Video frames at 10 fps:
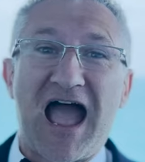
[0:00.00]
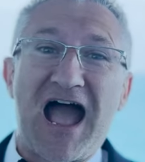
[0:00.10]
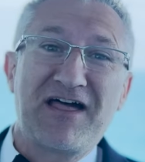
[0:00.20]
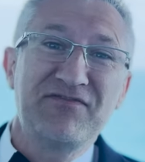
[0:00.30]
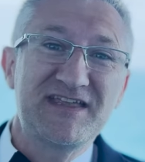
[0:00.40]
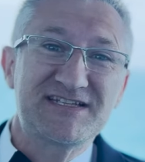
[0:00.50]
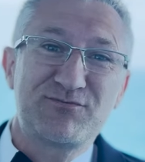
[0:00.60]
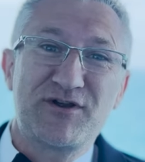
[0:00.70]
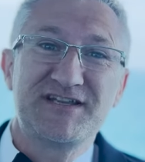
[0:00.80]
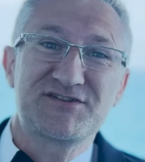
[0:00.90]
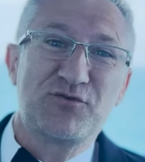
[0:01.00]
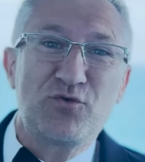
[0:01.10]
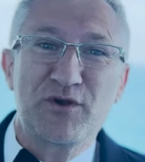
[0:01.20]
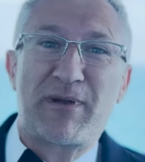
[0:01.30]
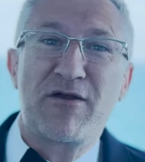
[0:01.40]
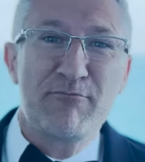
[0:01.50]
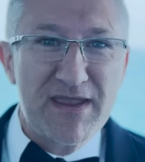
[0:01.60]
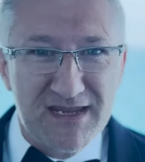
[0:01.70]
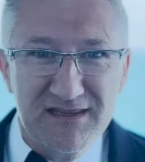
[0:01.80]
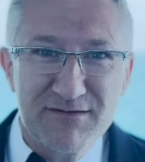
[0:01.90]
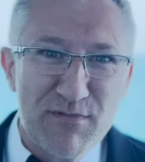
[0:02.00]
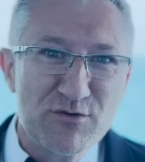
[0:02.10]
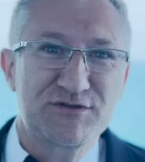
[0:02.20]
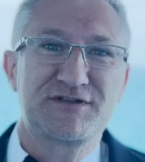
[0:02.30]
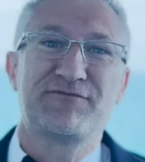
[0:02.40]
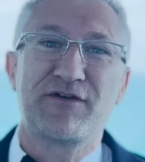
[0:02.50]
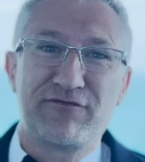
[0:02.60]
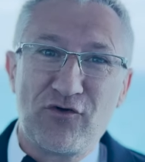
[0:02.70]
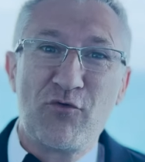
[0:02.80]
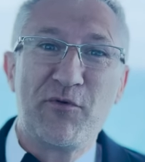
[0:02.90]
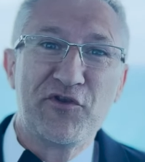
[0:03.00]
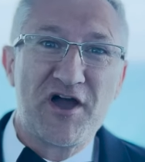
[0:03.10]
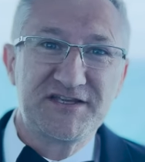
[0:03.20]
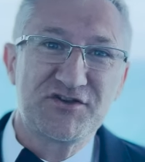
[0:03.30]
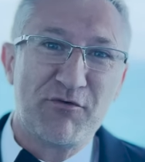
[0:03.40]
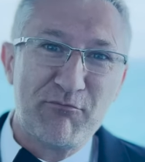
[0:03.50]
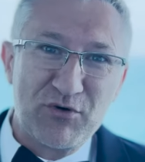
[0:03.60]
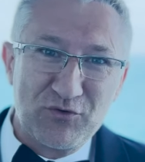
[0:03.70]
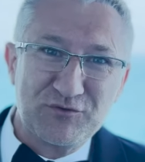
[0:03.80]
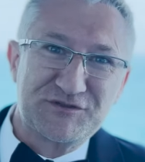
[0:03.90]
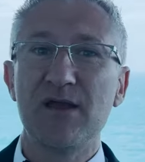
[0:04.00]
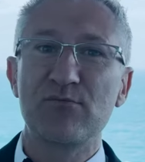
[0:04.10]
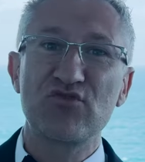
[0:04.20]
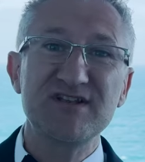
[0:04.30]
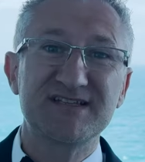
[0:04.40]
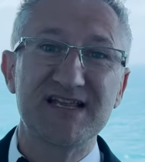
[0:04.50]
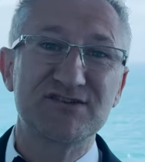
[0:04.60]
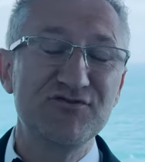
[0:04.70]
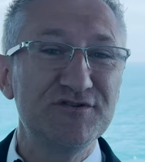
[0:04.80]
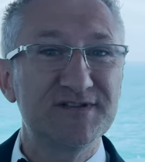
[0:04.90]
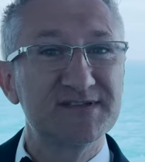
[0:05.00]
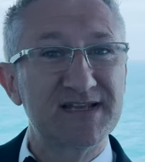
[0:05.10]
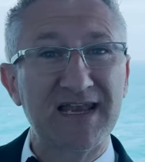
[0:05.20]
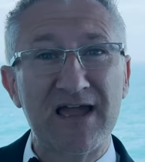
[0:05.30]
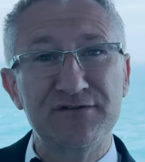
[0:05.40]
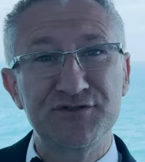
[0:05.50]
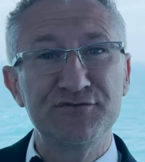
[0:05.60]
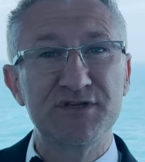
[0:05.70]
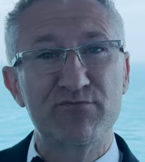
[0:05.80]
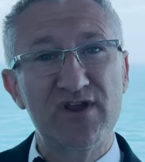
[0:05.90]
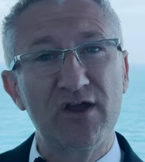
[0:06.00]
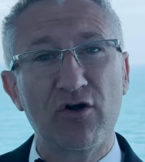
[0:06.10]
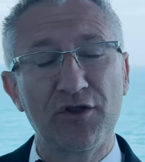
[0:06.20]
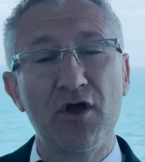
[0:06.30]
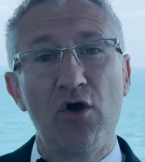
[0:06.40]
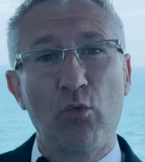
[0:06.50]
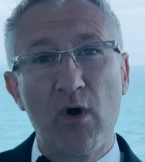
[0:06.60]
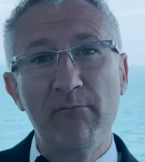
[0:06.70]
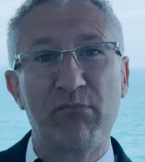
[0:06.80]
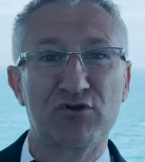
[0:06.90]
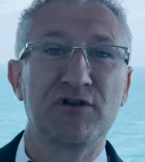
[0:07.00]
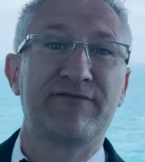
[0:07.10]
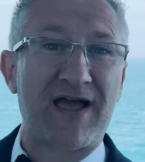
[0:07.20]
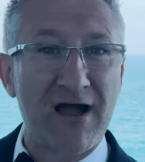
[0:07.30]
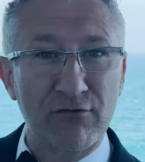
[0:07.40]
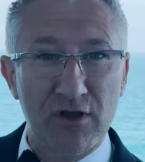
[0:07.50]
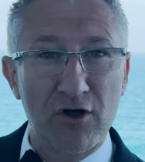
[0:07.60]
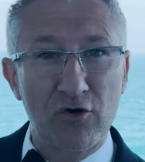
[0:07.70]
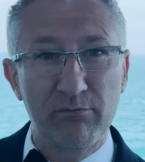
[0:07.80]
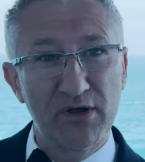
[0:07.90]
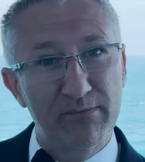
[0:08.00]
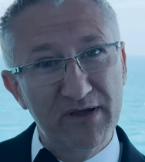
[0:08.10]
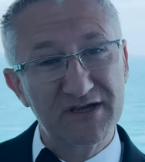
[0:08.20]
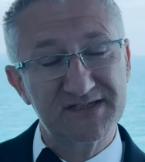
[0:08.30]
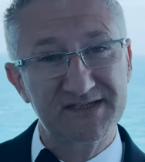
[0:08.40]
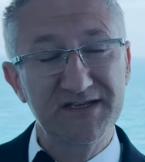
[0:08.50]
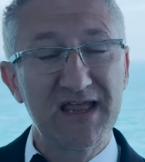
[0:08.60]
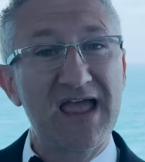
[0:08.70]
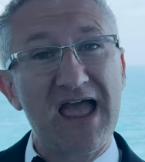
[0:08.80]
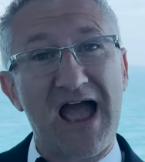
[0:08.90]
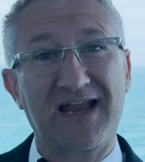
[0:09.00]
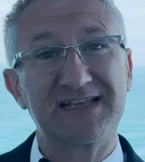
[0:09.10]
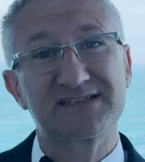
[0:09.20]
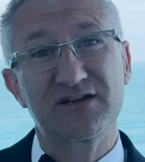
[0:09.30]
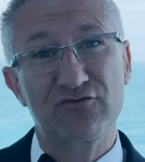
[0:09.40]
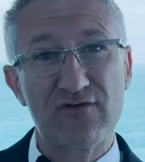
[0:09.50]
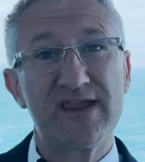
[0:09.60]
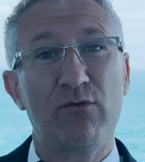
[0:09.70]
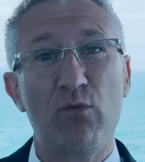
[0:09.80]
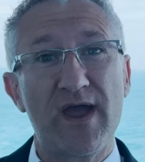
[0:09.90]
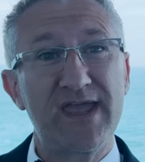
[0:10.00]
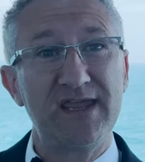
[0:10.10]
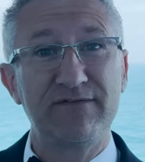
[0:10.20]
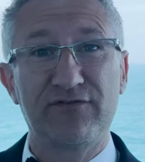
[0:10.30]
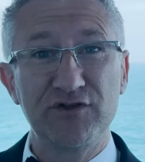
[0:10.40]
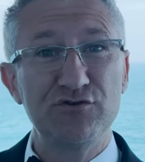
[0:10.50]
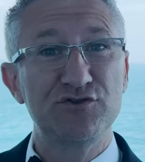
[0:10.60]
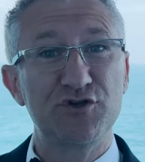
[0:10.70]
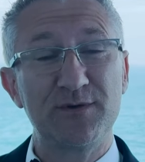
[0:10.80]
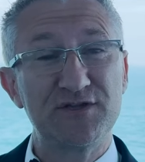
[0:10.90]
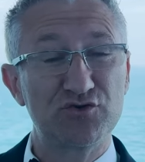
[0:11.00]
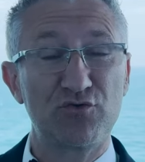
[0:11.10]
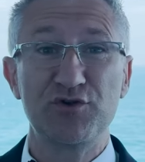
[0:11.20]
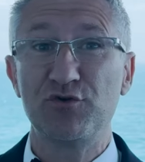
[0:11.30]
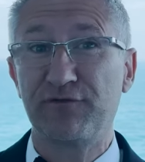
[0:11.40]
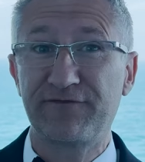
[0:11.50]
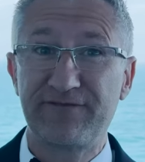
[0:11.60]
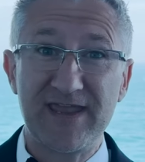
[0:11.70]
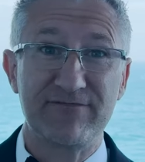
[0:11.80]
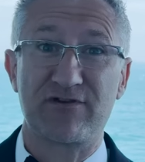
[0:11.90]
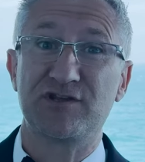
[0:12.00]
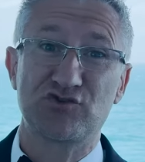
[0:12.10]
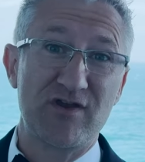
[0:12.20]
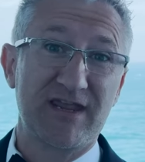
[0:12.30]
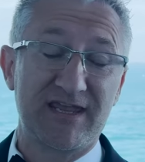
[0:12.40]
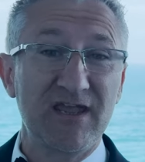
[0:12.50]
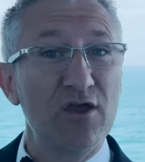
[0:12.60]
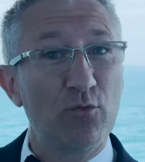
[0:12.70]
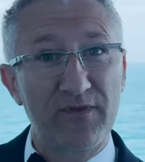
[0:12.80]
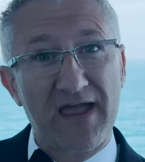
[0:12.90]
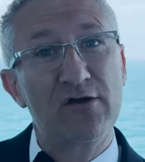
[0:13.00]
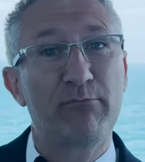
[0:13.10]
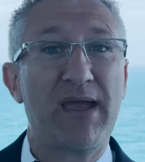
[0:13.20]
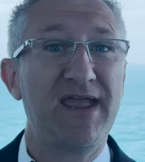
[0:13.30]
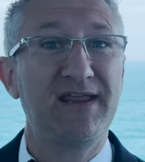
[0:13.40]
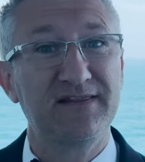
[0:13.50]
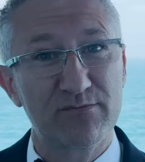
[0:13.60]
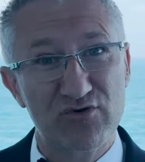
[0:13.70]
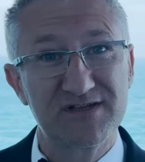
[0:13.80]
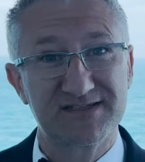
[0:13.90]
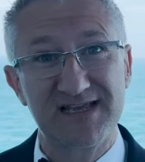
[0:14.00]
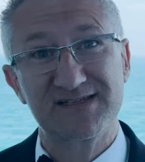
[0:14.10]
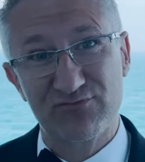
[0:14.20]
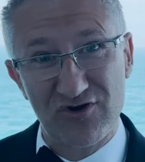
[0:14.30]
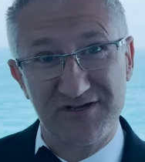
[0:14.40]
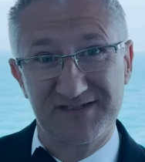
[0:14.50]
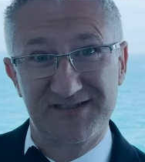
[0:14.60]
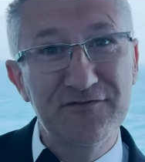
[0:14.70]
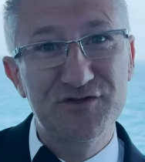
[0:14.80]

and this one is all about making the most of the formal night on board. Princess Cruises allows you to bring on one bottle of alcohol per person, and it's a great way for you to enjoy your favourite drink without paying the princess price. I've